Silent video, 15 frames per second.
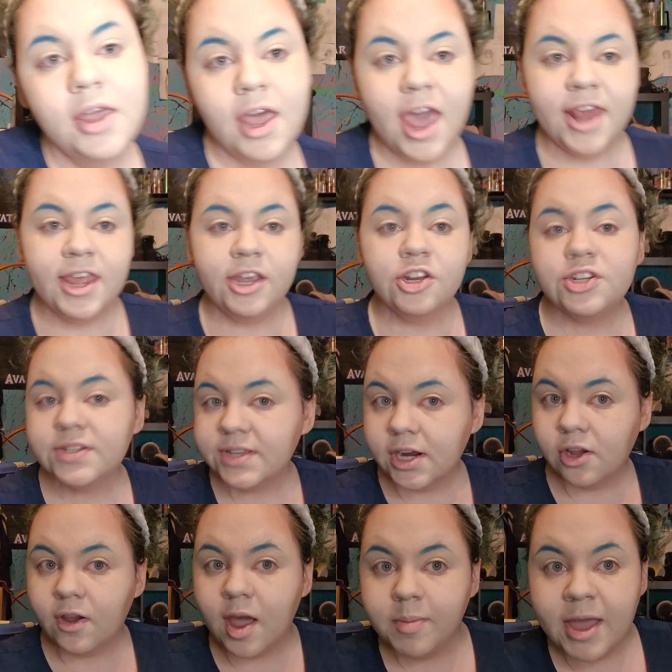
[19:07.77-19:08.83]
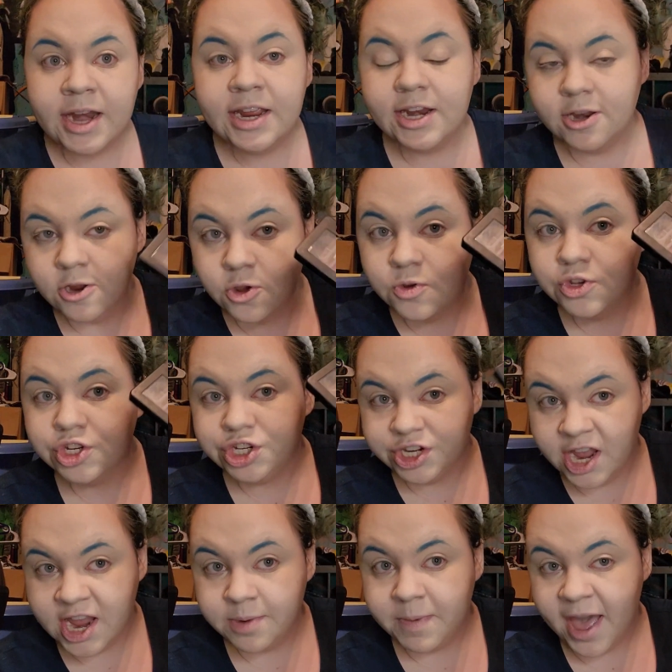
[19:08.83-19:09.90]
and then you're just going to grab any nude
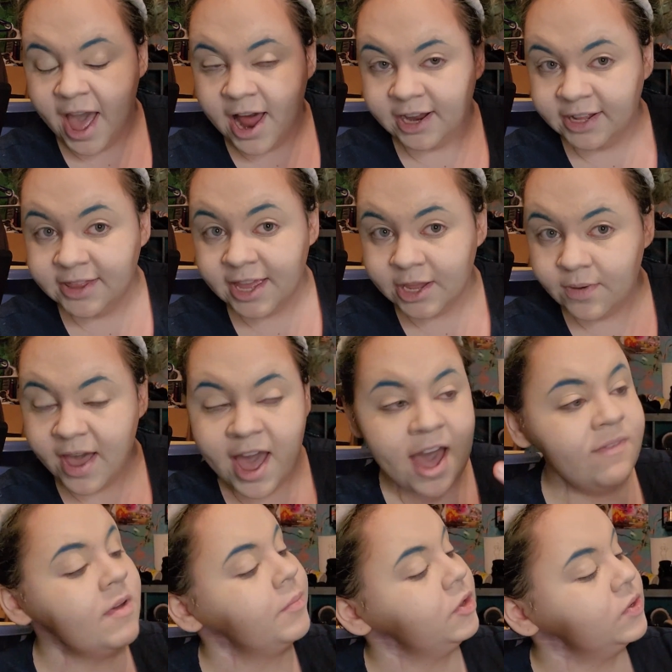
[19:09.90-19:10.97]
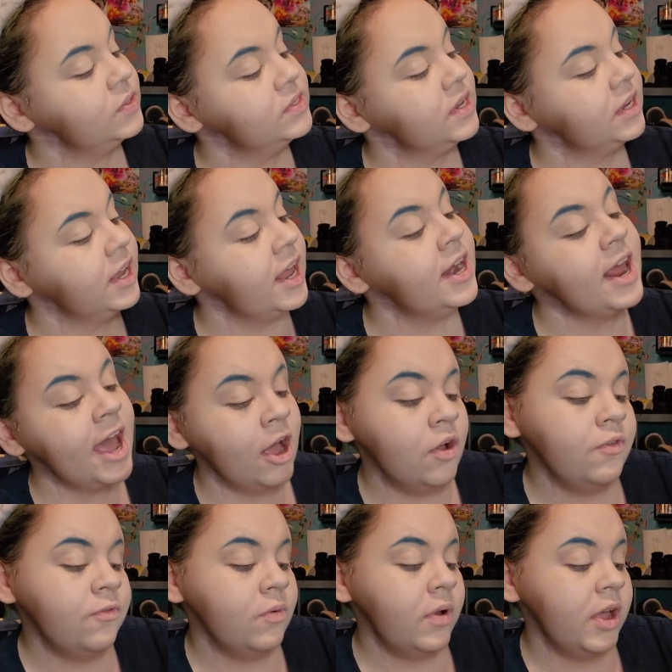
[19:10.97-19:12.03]
shade palette that you have. I'm using an
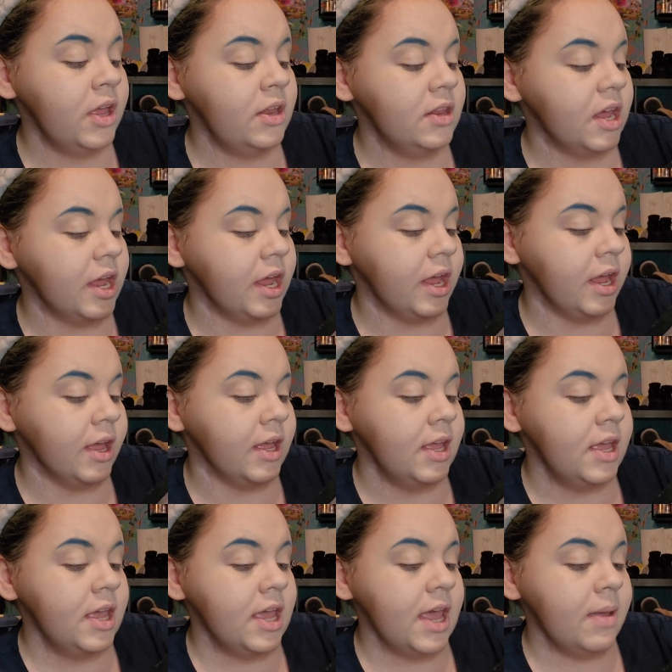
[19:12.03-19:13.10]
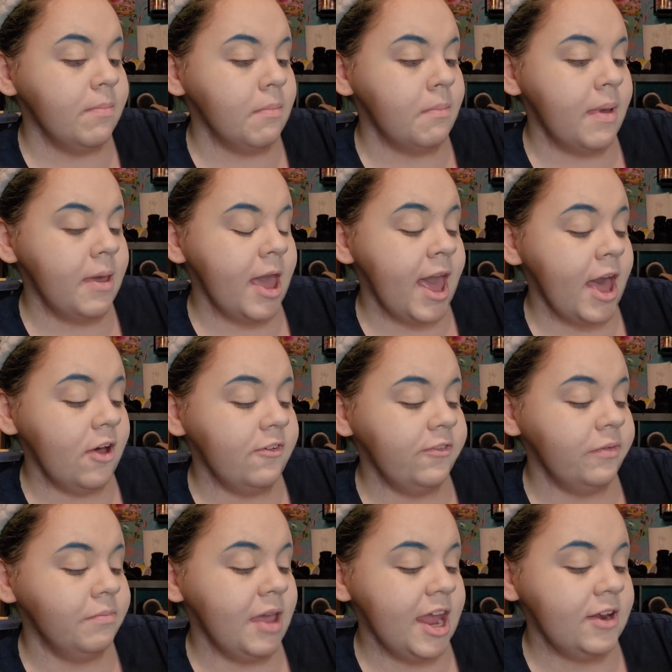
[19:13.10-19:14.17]
e.l.f. one, the
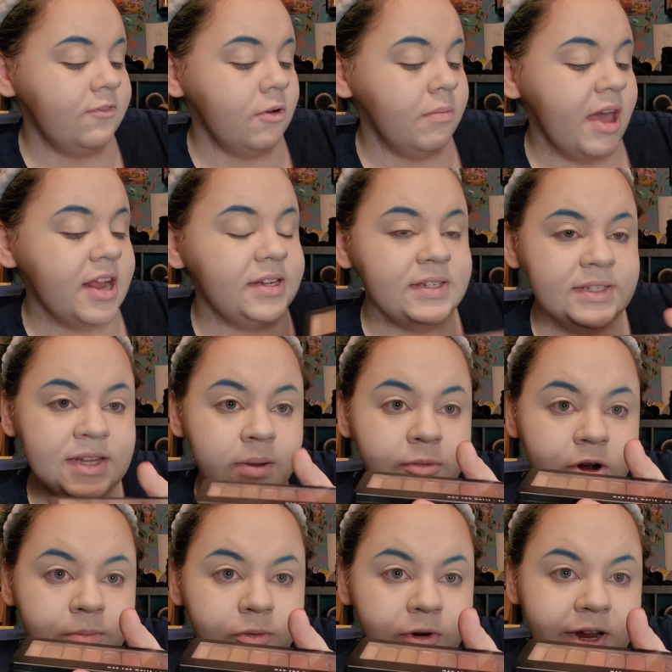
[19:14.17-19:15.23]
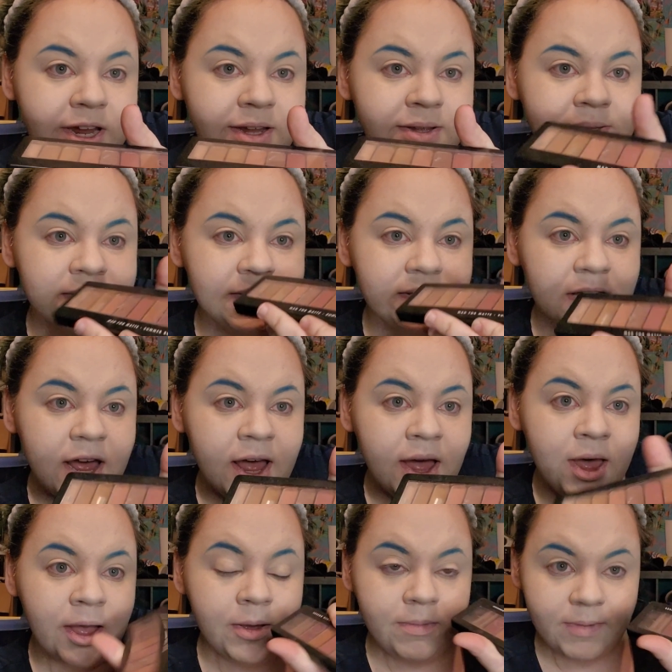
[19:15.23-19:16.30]
e.l.f. Made for Matte Summer Breeze
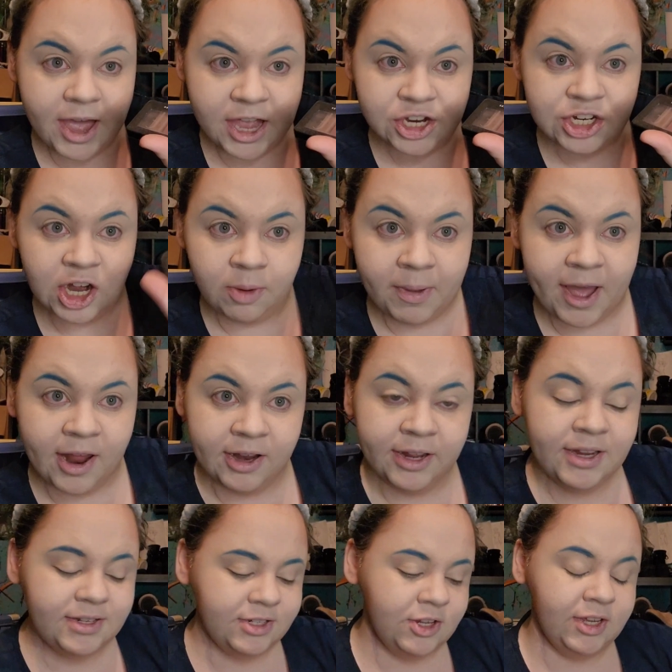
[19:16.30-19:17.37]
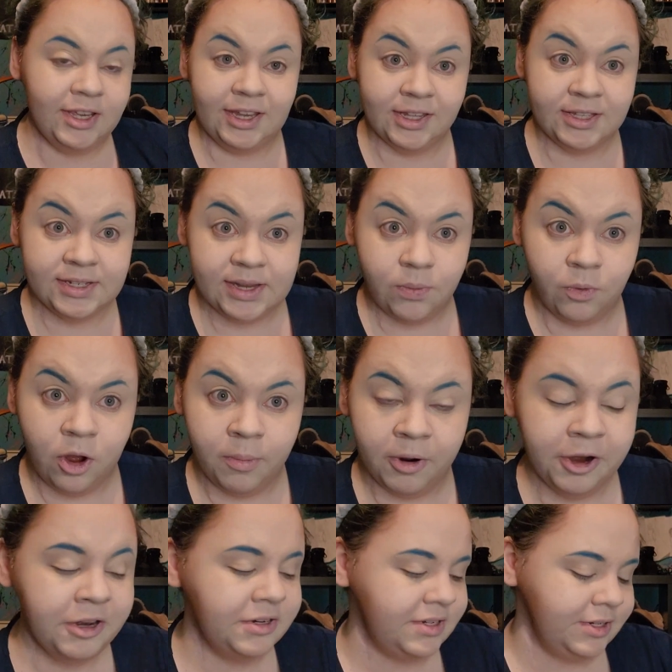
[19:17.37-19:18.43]
eyeshadow palette. You can get this at
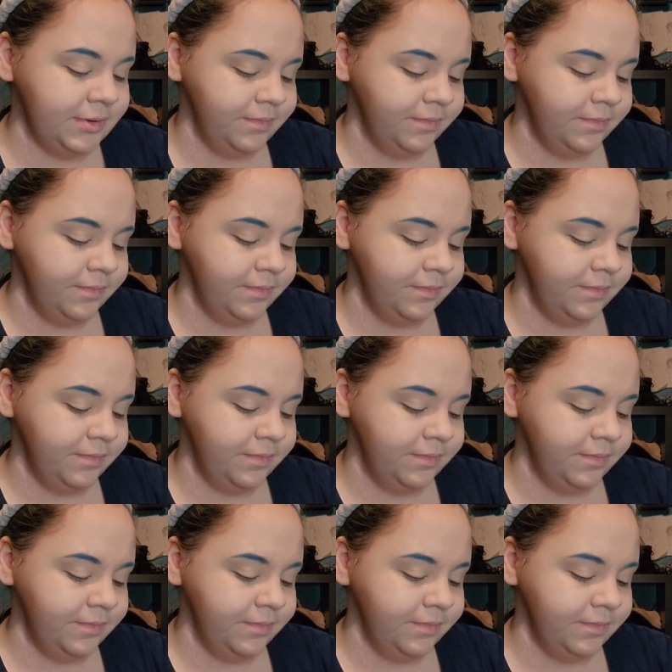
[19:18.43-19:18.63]
Walmart.